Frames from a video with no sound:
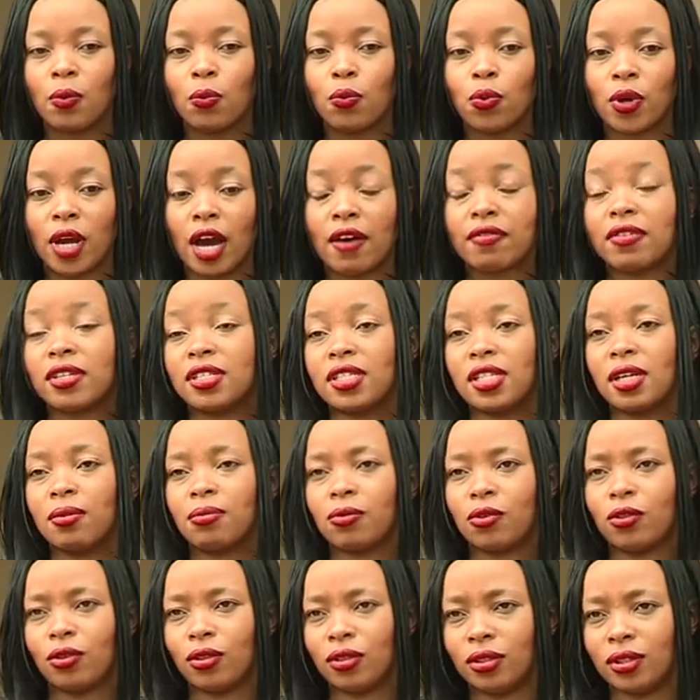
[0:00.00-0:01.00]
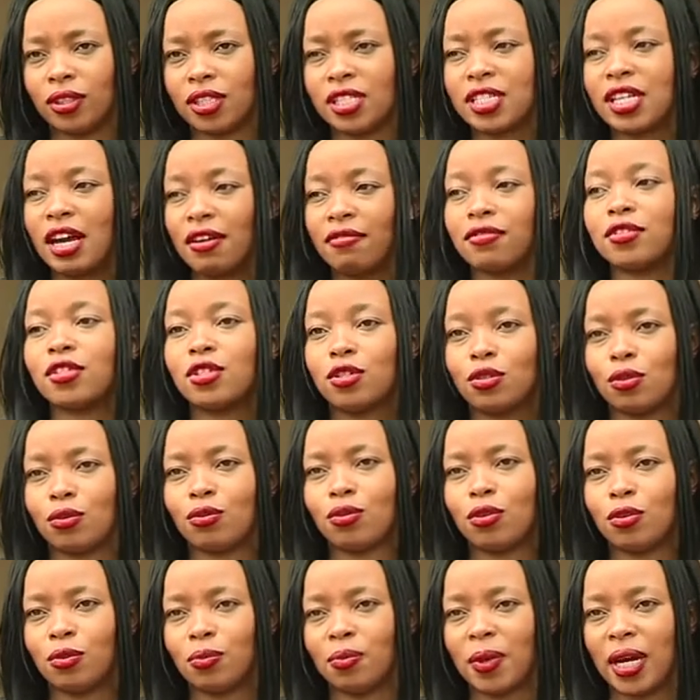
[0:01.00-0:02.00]
we have the same goal service to
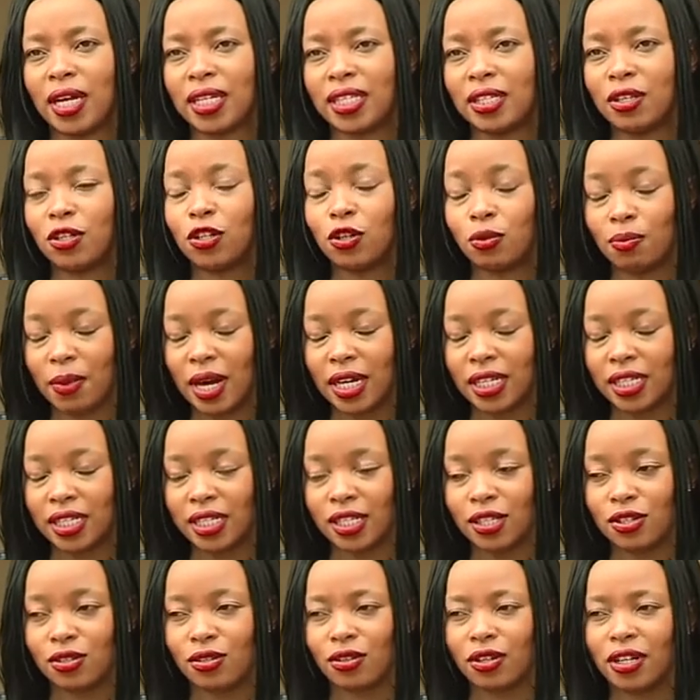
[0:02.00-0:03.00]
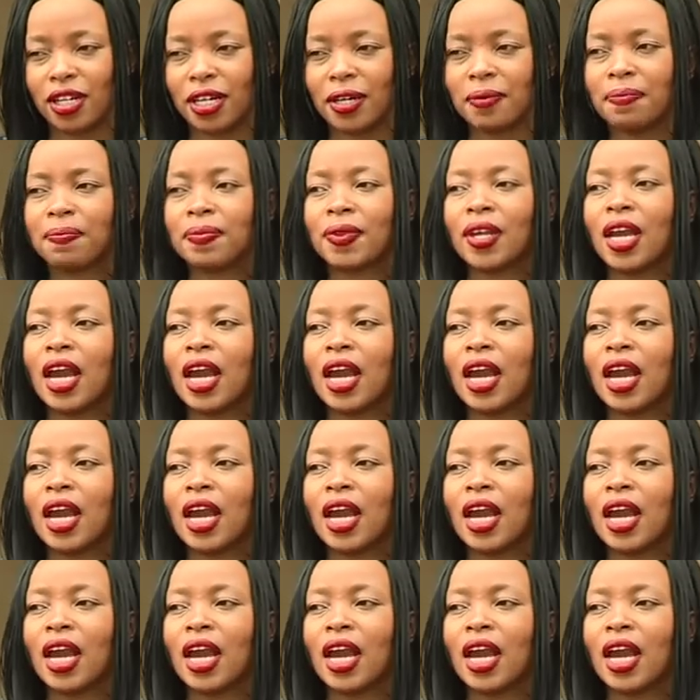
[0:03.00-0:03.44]
humanity. Sorry.